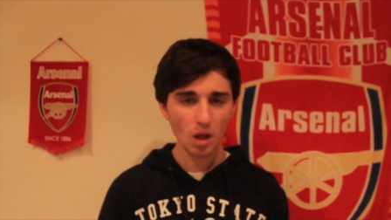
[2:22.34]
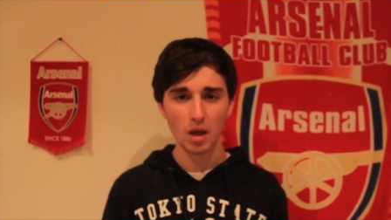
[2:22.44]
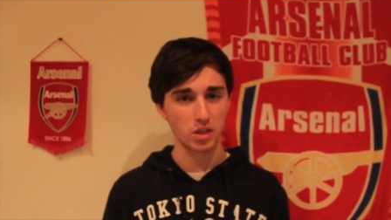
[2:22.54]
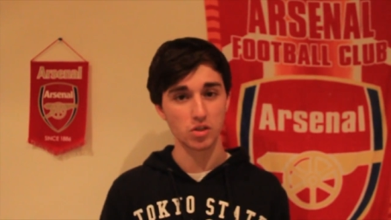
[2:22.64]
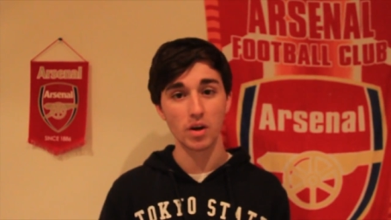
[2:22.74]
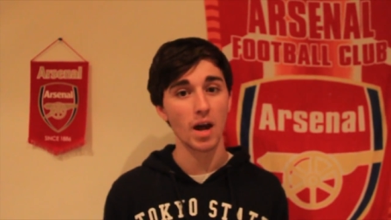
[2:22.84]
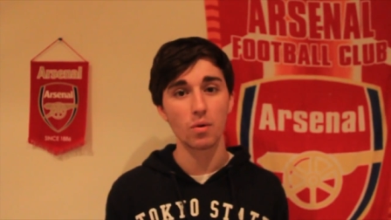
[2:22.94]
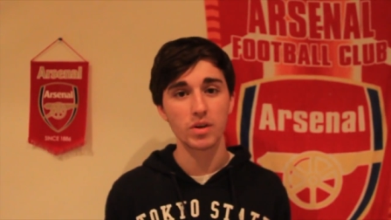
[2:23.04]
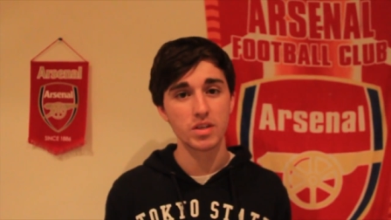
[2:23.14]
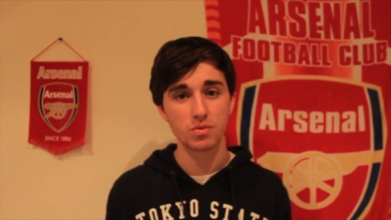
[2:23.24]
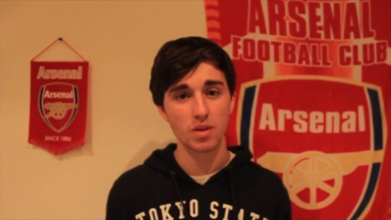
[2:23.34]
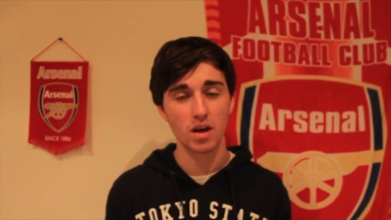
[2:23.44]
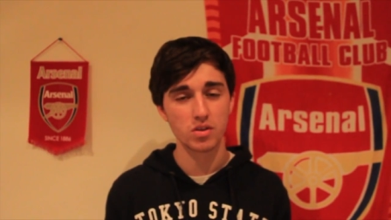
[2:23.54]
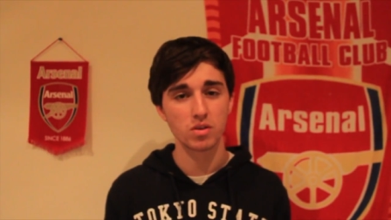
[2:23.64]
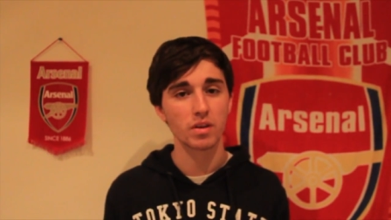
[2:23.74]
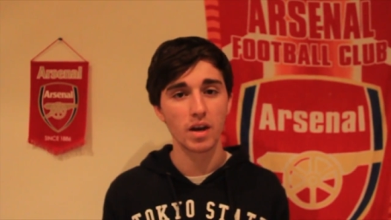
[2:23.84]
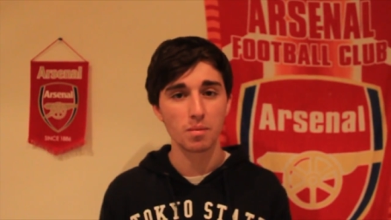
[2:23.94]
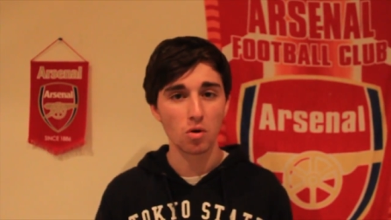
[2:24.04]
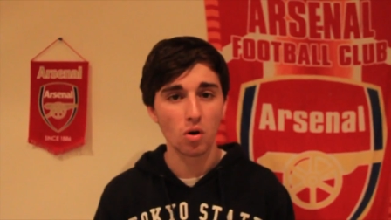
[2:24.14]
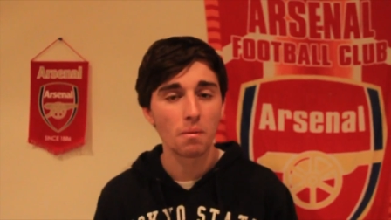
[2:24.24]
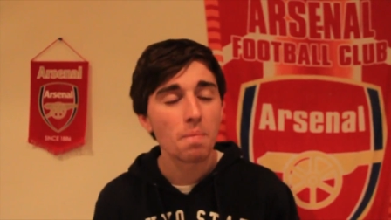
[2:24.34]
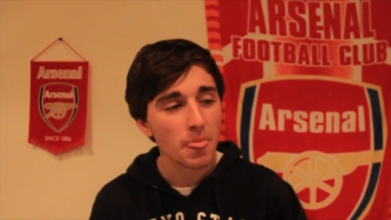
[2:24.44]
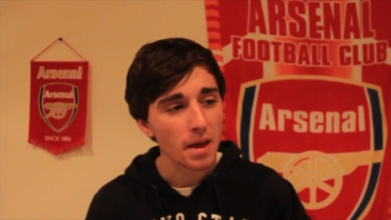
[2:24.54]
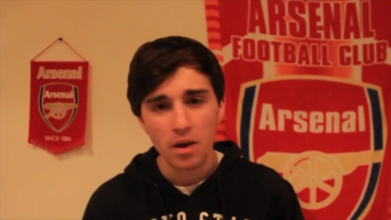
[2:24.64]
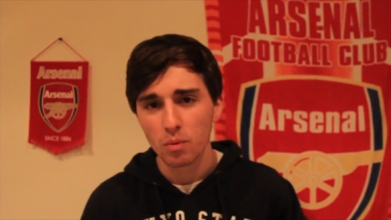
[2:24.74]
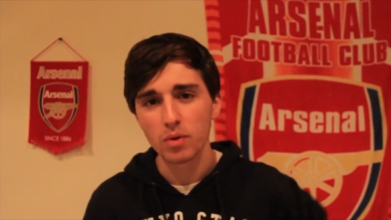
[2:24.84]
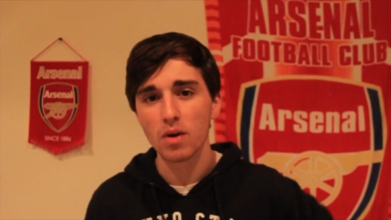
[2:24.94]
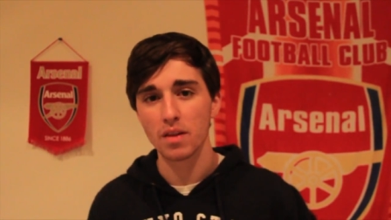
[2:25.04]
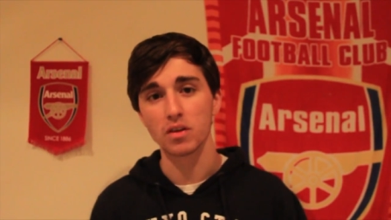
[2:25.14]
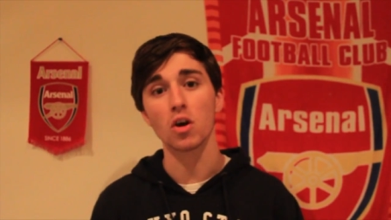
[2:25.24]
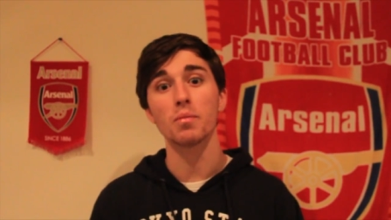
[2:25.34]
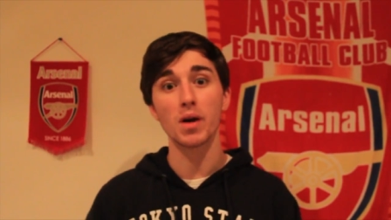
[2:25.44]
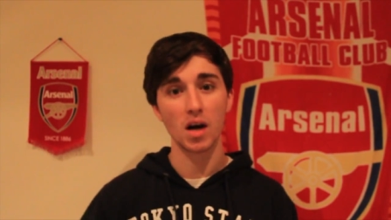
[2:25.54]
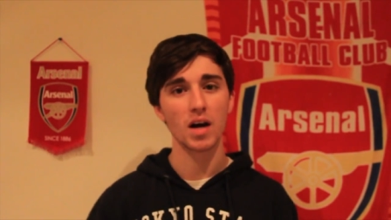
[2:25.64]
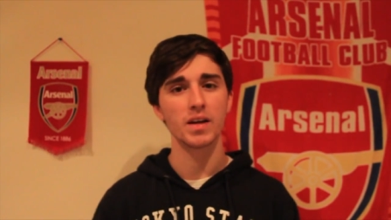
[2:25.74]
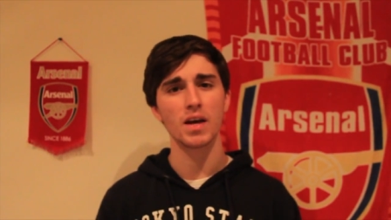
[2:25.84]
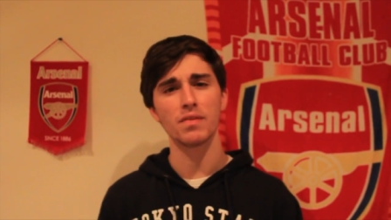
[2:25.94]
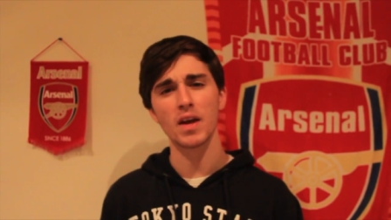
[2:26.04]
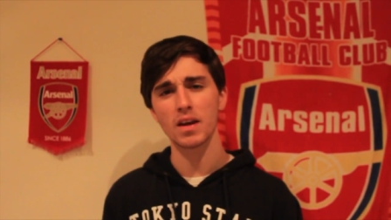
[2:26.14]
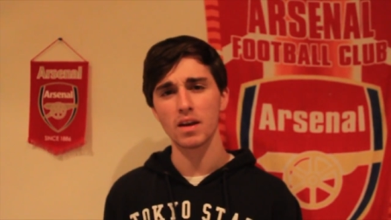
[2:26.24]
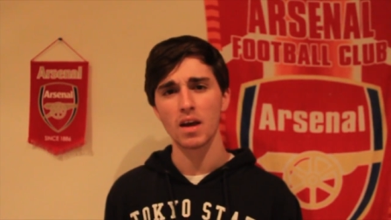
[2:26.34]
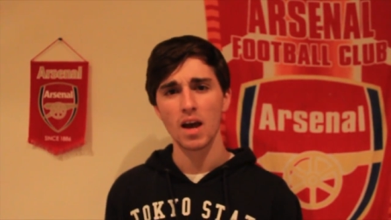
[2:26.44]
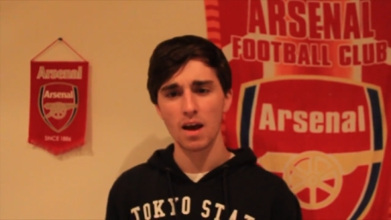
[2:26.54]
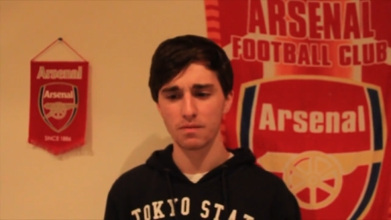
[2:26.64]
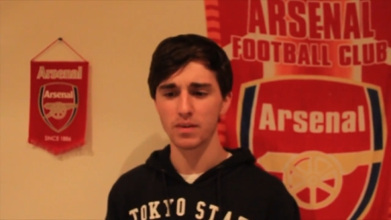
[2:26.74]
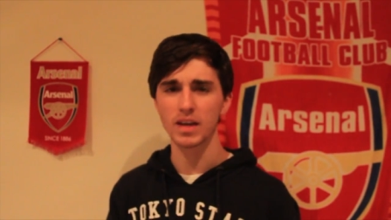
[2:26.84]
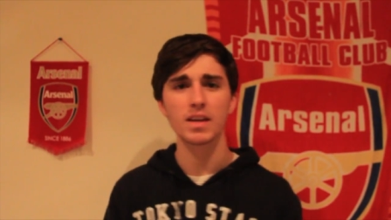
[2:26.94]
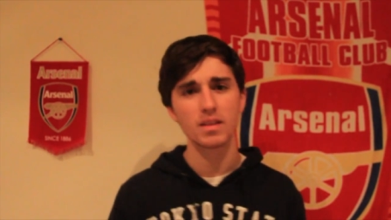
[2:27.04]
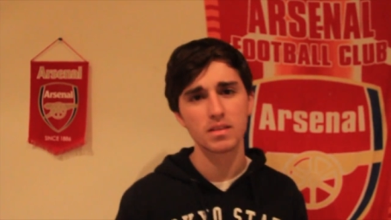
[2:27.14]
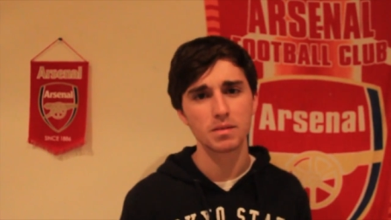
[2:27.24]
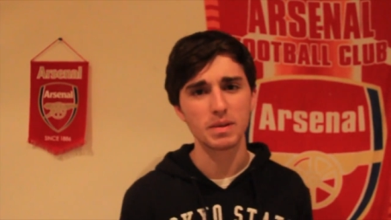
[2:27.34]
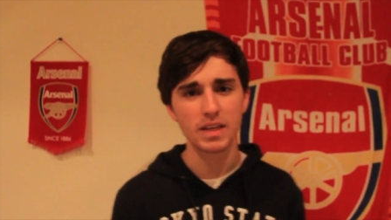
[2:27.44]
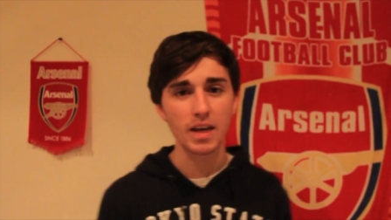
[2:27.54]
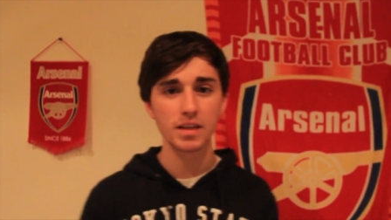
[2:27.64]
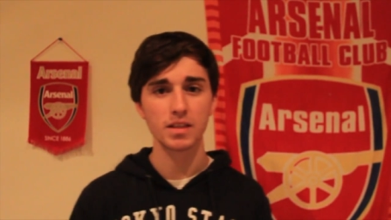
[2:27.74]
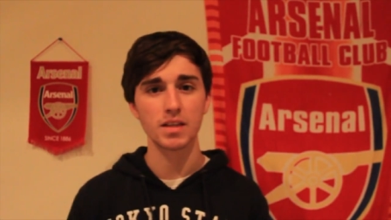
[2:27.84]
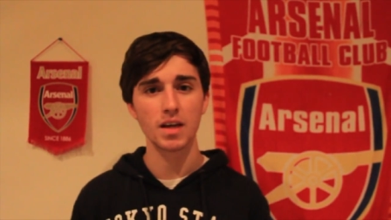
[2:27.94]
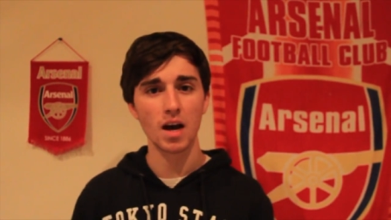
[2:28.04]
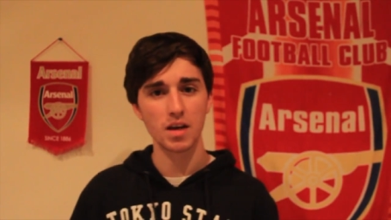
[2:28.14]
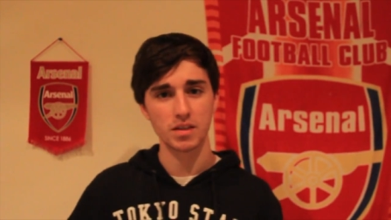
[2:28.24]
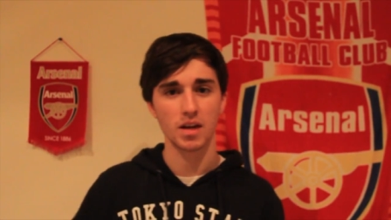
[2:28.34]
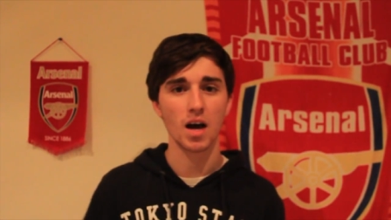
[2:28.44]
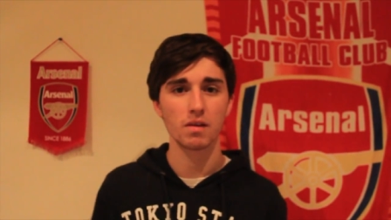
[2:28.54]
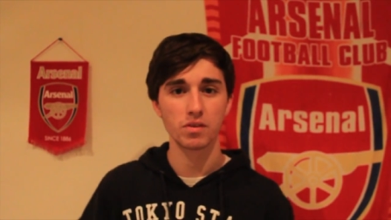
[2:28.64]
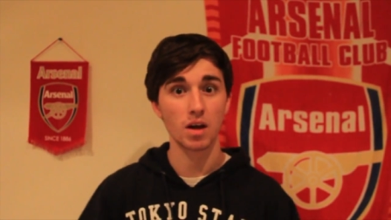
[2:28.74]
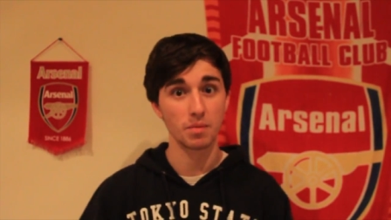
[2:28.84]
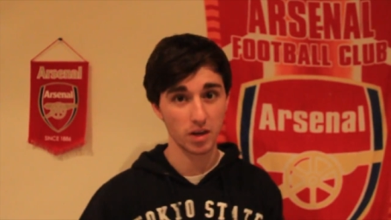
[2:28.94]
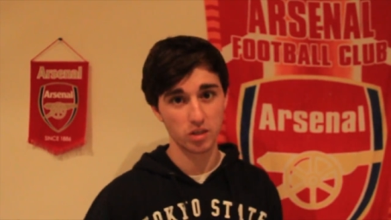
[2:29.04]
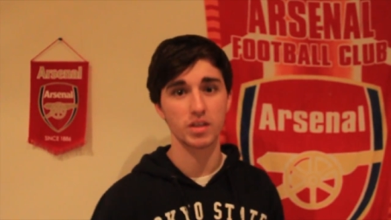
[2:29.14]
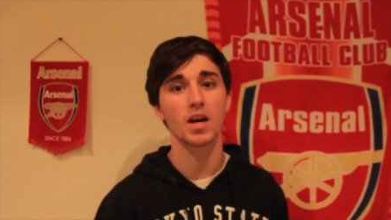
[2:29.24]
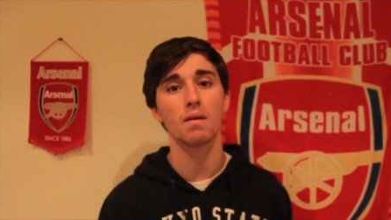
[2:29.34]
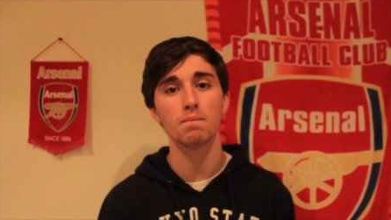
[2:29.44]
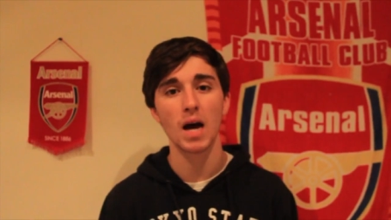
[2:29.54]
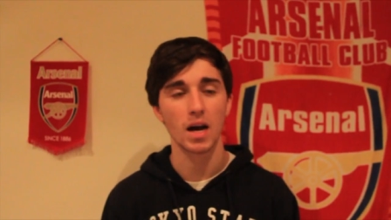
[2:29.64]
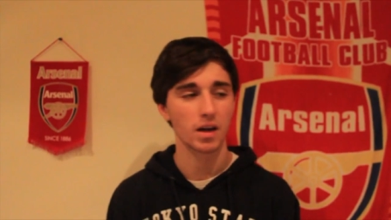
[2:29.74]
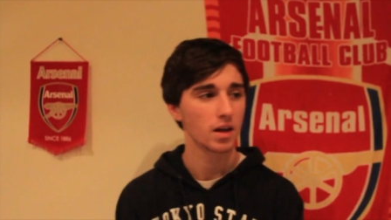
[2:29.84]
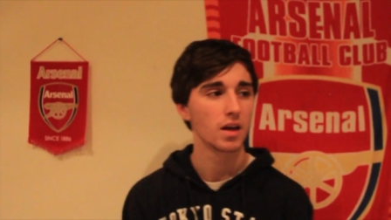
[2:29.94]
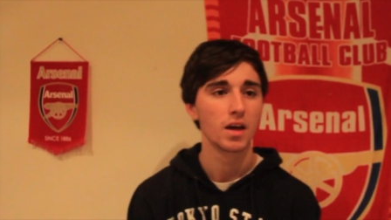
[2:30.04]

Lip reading: That's not how it is with Arsenal anymore. We'd rather go behind and then have to be kicked in the arse at half time to actually come back.